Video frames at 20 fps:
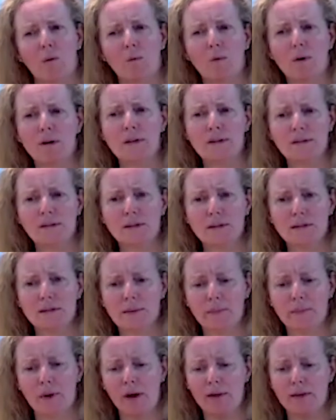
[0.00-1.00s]
What is the
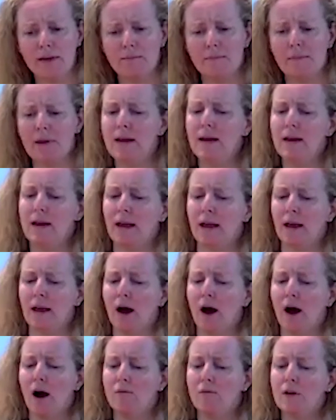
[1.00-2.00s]
symbolic meaning
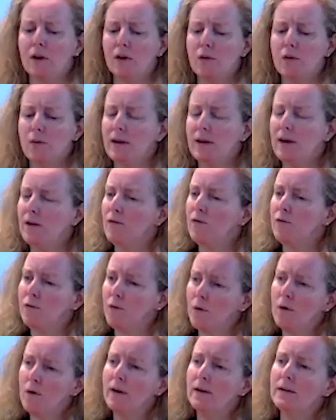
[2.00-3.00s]
of including
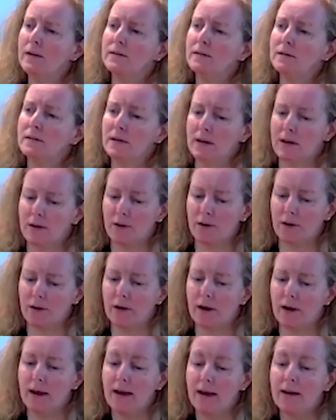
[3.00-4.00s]
foreign
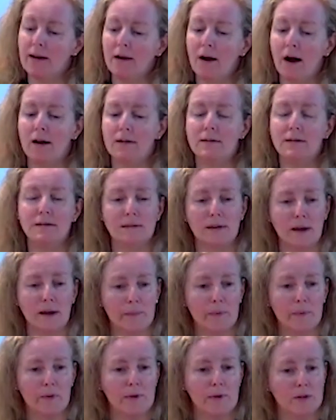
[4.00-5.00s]
cedar in God's
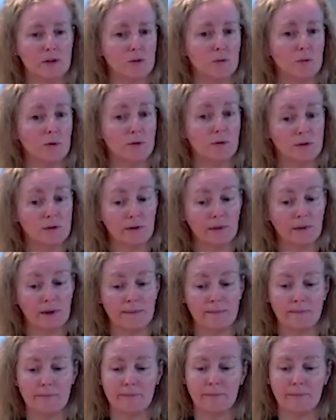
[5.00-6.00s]
temple in Jerusalem?